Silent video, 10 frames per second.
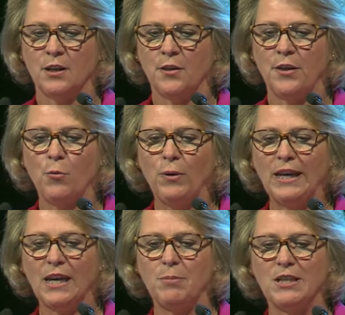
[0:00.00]
that we
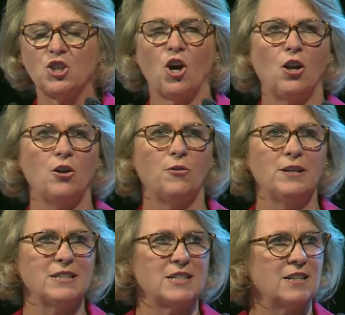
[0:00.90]
can be
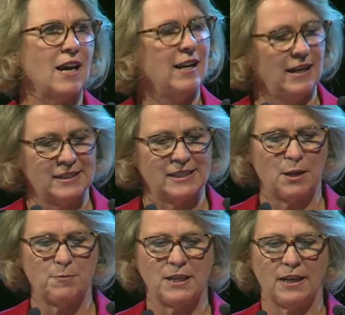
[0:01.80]
tolerant and
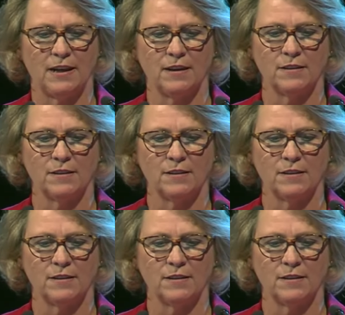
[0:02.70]
accepting,